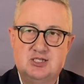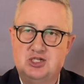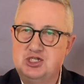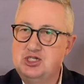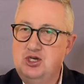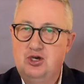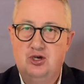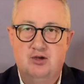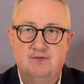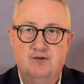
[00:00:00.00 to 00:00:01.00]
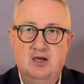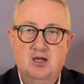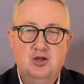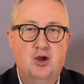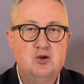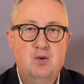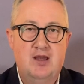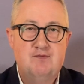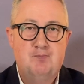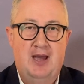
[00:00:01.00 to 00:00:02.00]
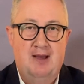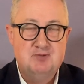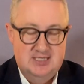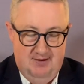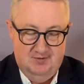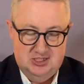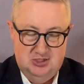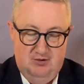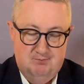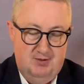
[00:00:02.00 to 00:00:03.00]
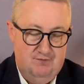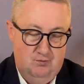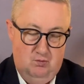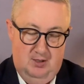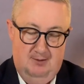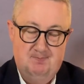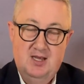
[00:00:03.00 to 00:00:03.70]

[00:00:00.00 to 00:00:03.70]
to serve like we've perhaps never served before.